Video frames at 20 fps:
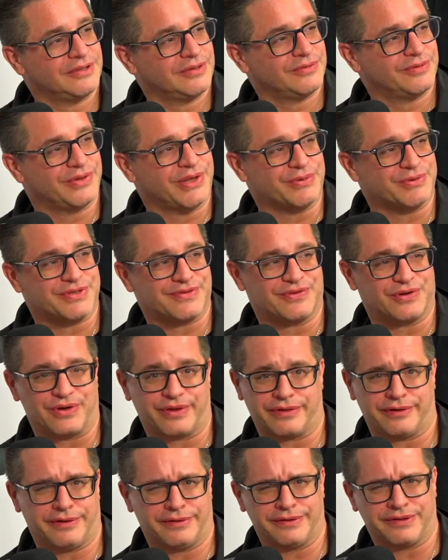All right.
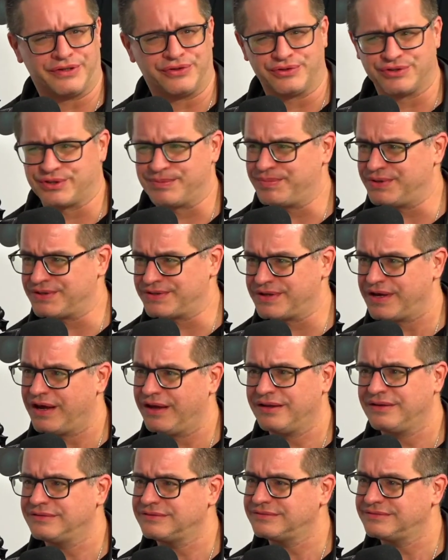Well, that was a very thought
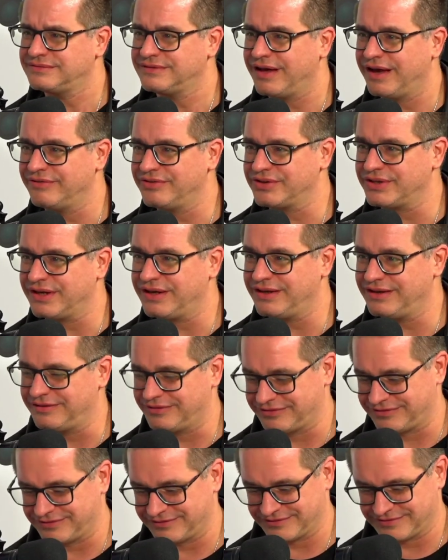leadership-y style
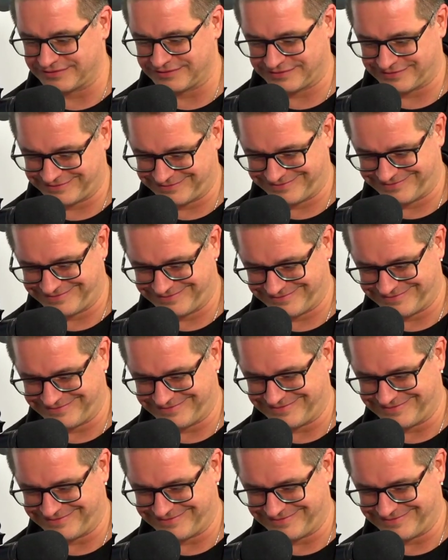live yeah. at the Hive. I feel very